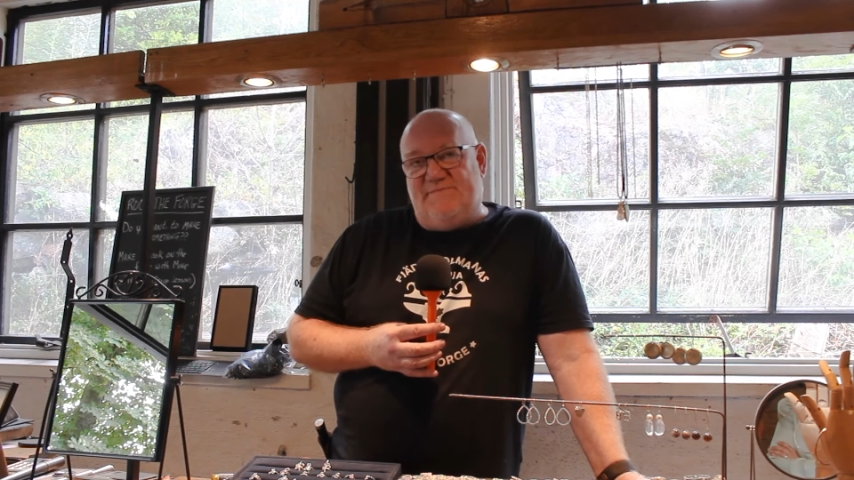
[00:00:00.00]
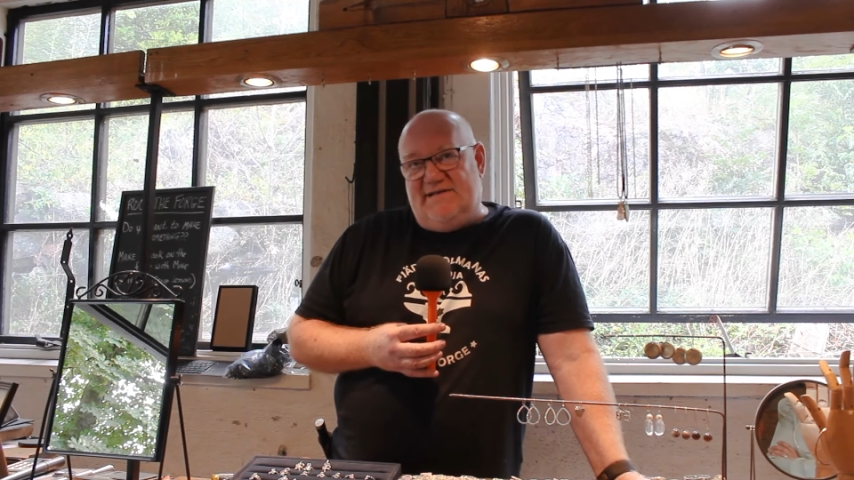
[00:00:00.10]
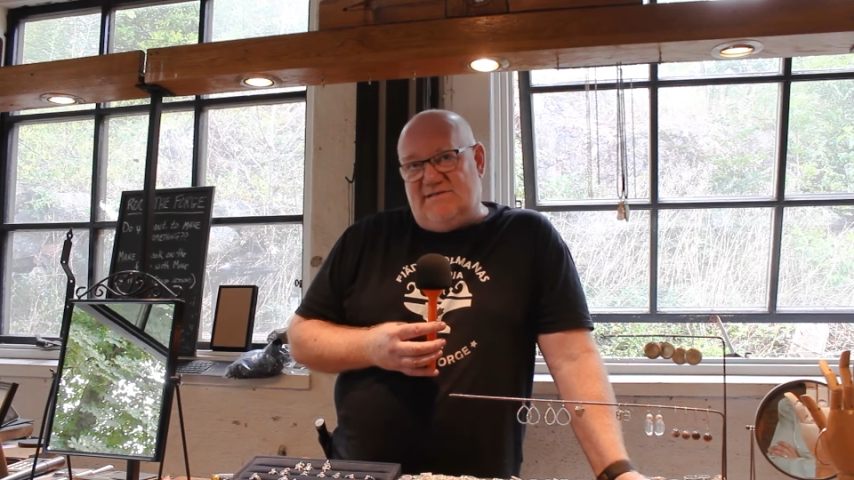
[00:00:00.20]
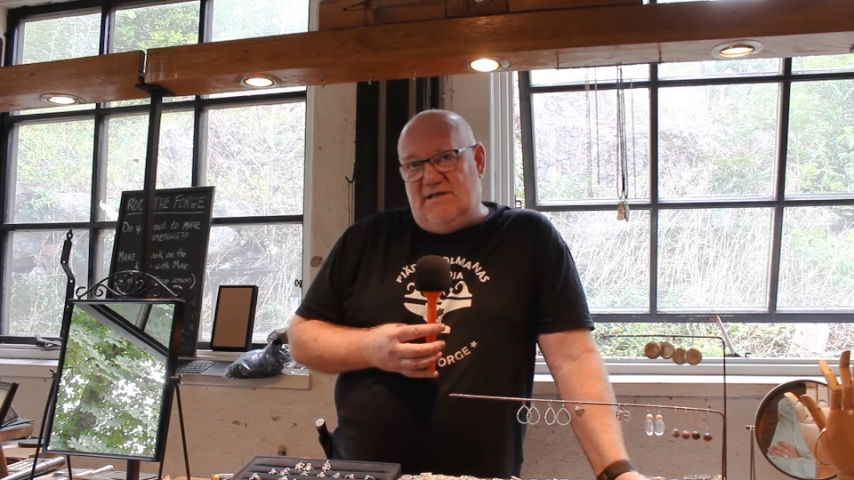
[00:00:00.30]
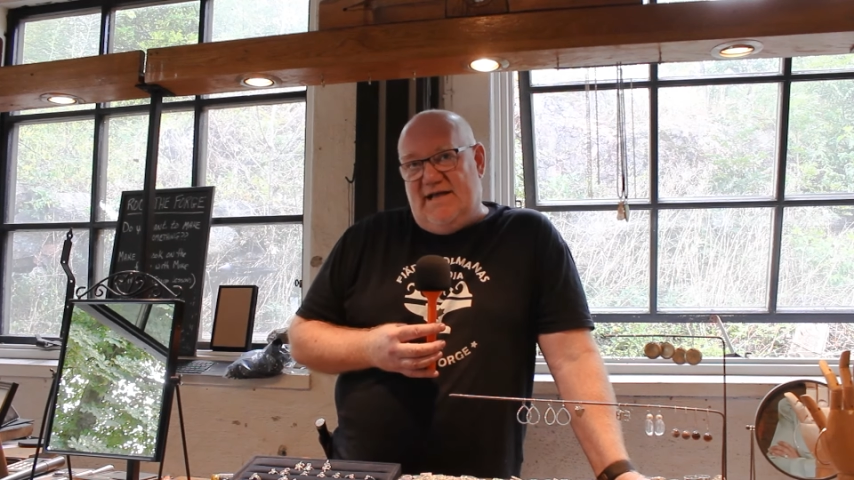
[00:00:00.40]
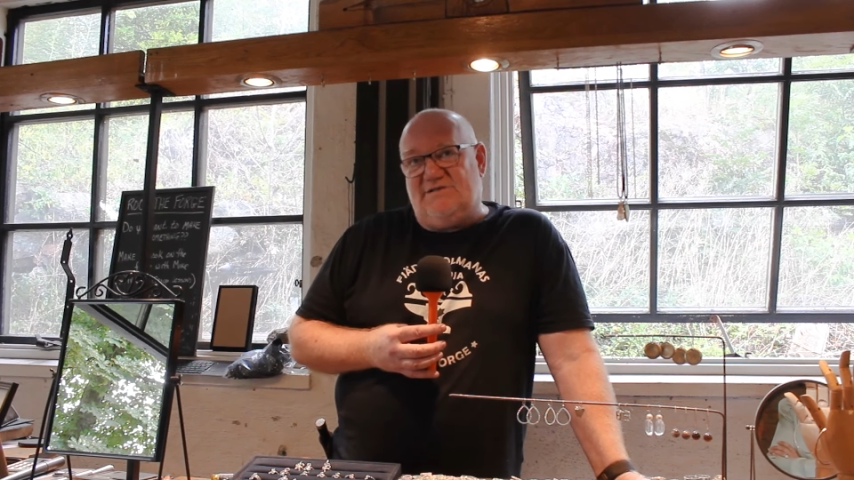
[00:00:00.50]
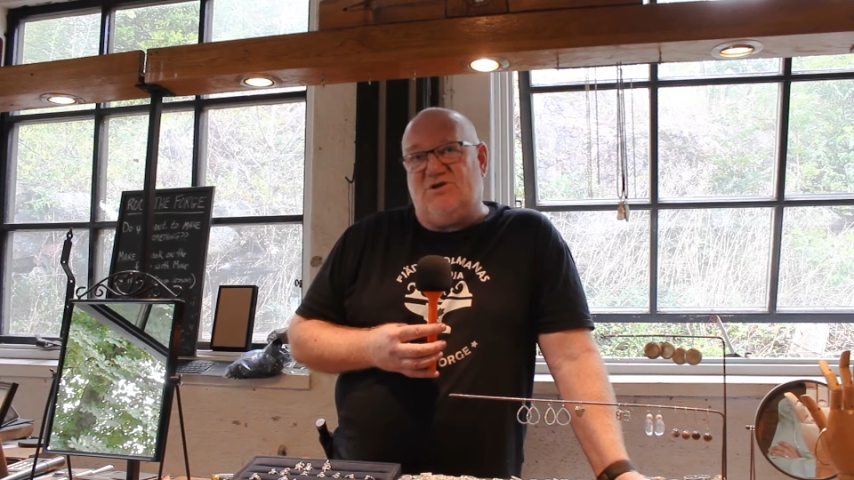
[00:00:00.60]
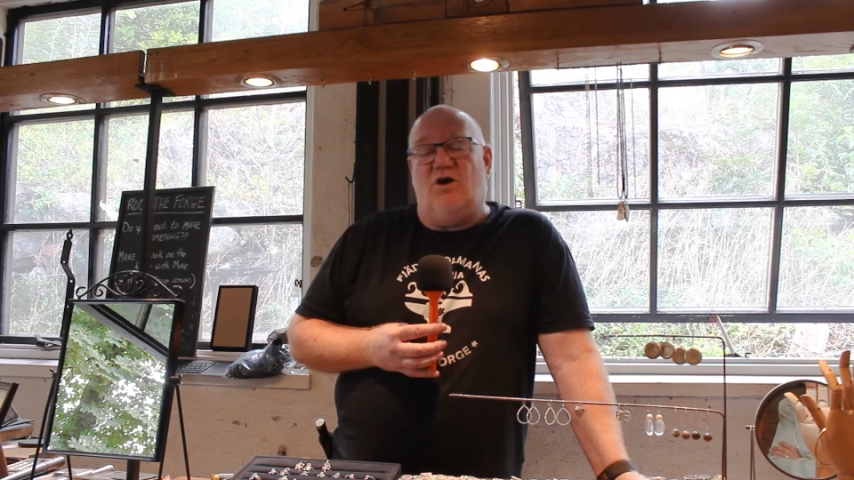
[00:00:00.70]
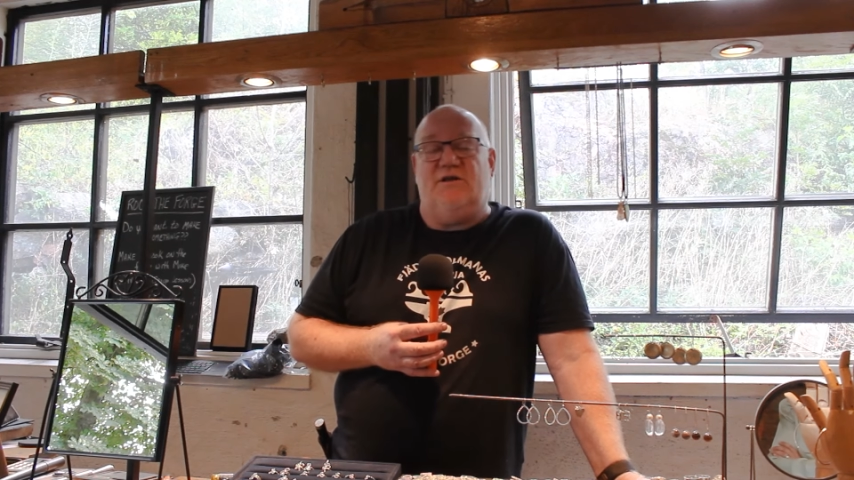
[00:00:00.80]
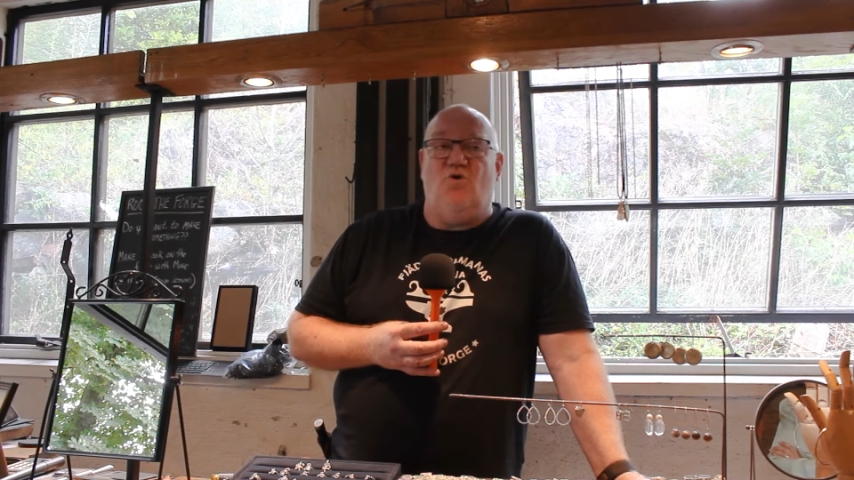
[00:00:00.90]
basically, I
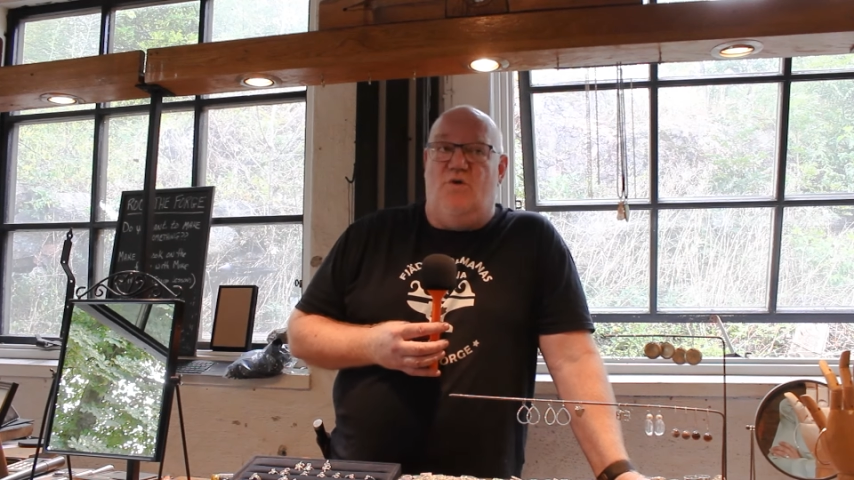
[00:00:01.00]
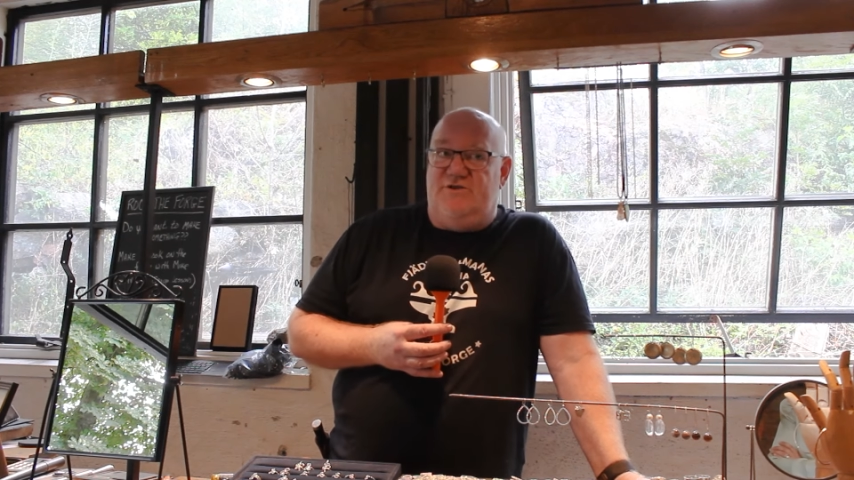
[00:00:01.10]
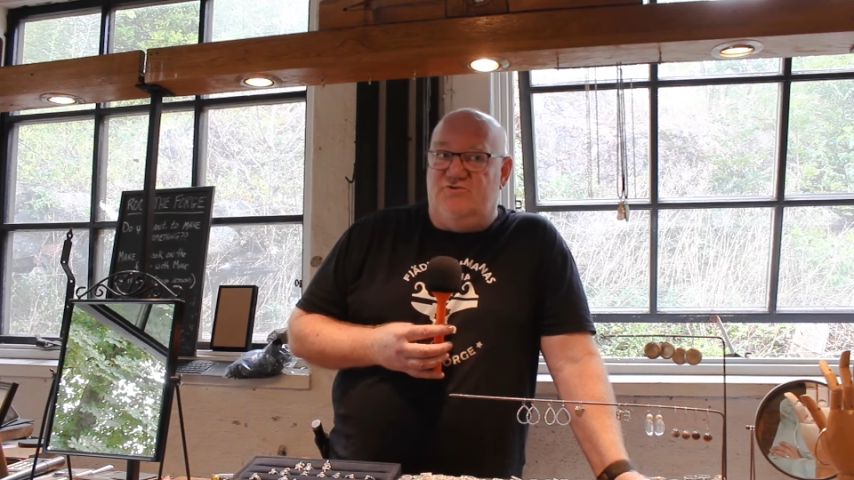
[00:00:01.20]
started going